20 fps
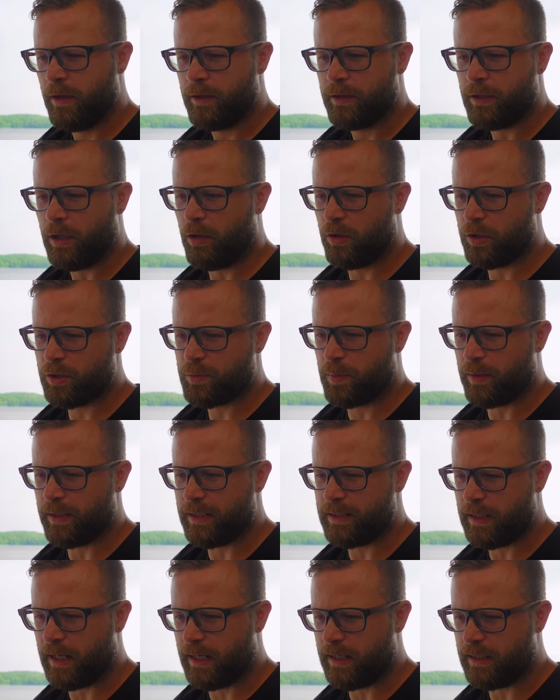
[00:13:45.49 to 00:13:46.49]
Tolerance
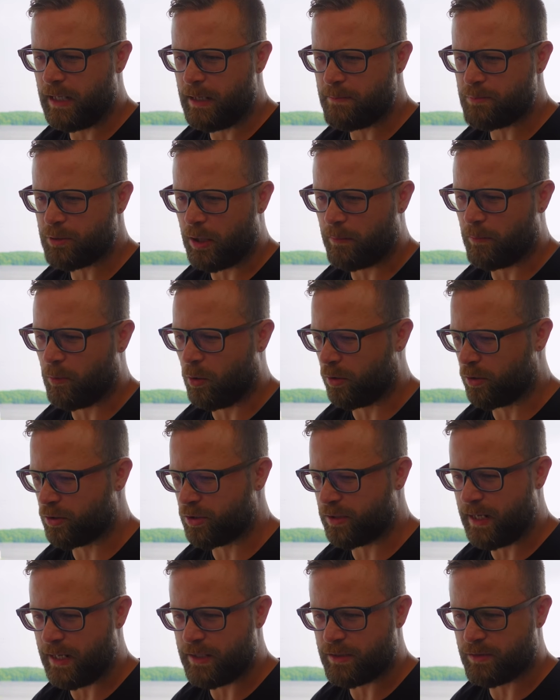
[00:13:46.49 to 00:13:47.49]
pretty tight. Keep sharp corners
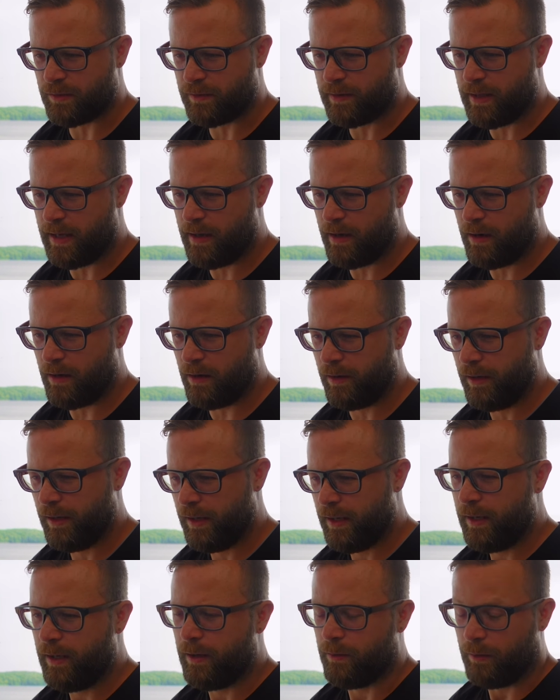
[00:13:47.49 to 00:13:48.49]
in case they're there.
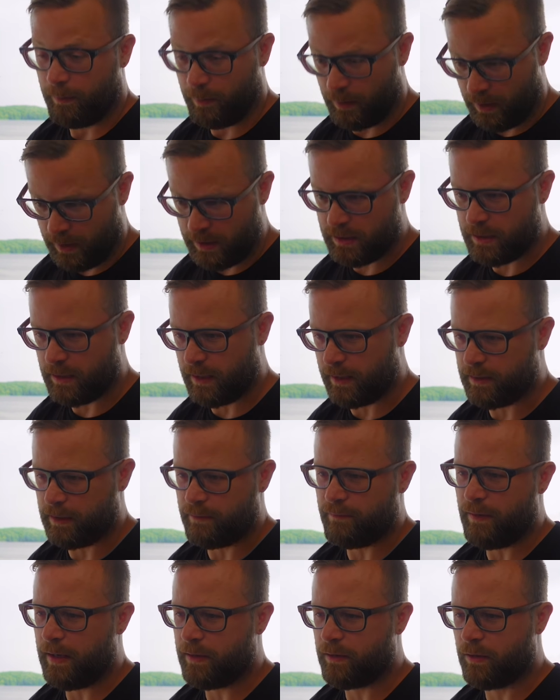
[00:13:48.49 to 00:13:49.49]
Replace
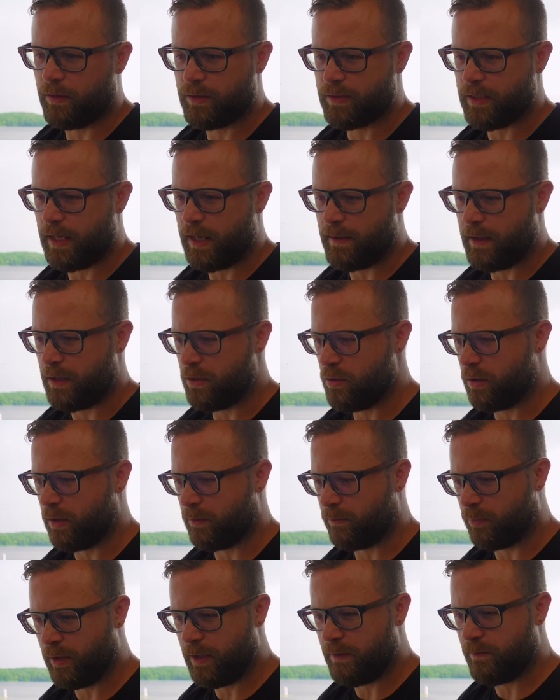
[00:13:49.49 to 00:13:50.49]
selected vectors, and then you
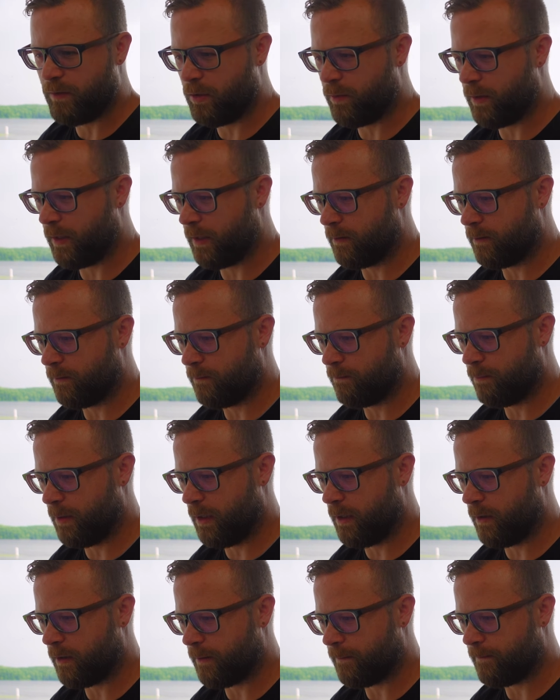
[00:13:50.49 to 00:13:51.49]
can preview it.
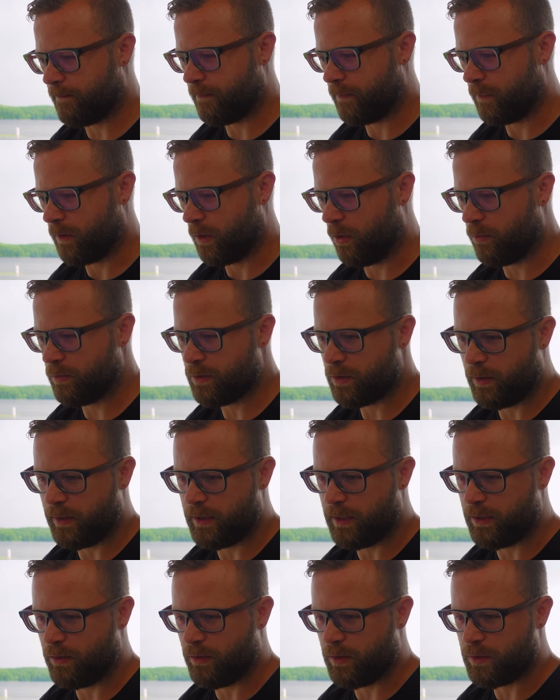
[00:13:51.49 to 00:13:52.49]
Bink. Oh, so I
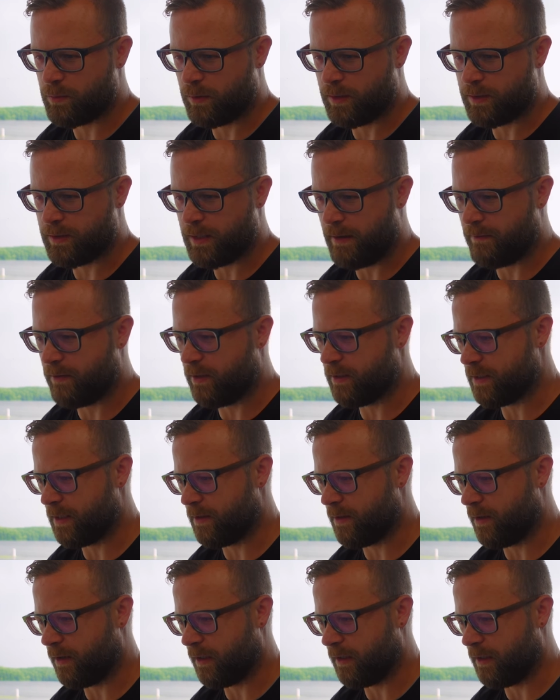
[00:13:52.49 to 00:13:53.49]
didn't do this one as heavy as I
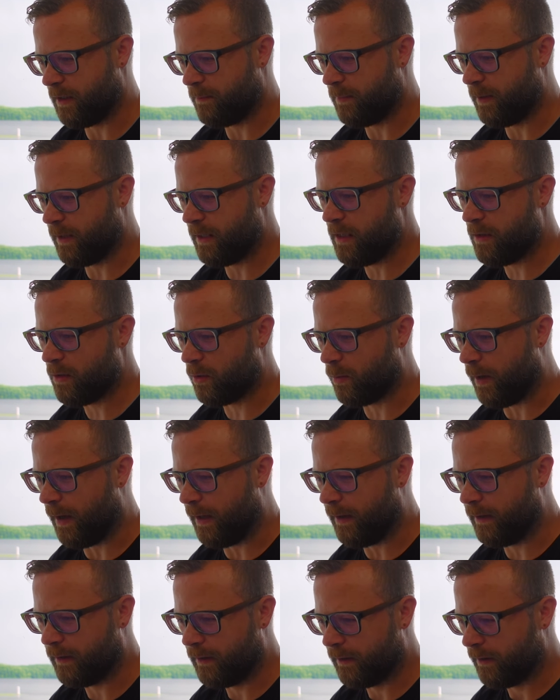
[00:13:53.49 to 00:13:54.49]
thought I did. But either
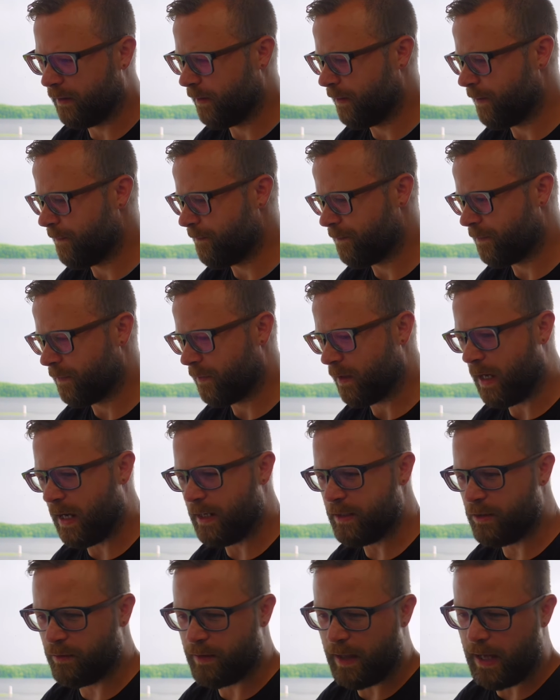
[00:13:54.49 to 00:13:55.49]
way, I
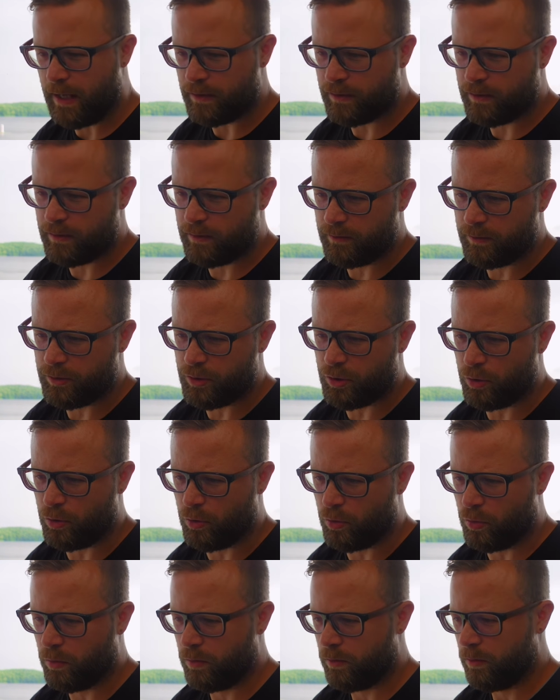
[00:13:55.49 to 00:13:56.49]
do that
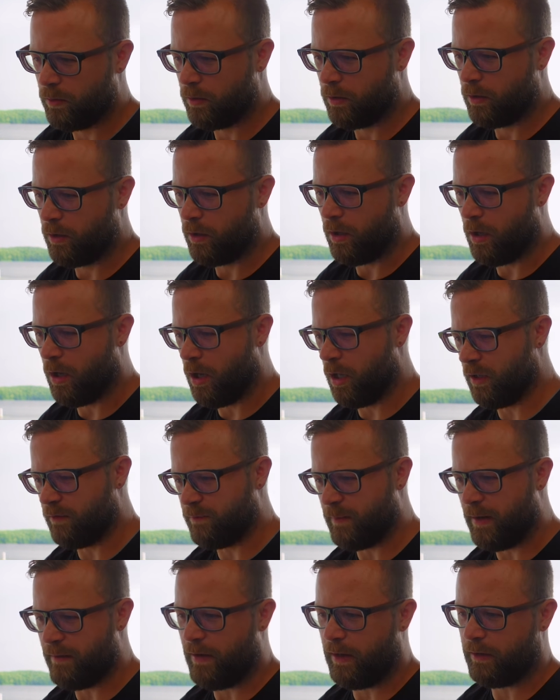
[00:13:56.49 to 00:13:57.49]
to all of
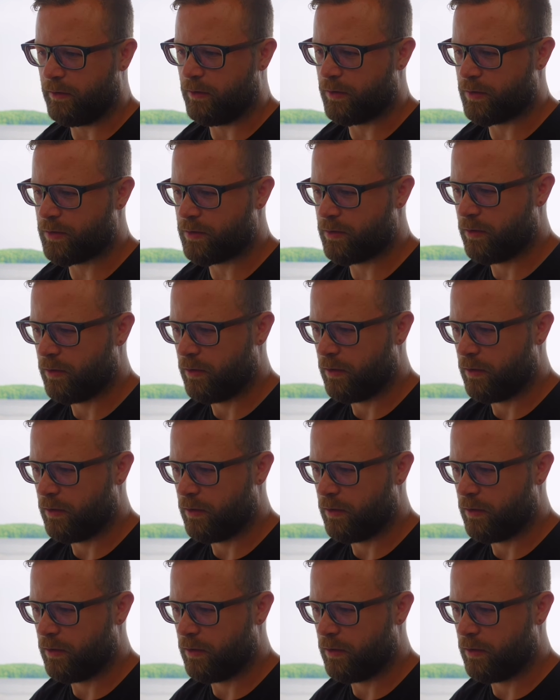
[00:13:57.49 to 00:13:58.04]
my vectors.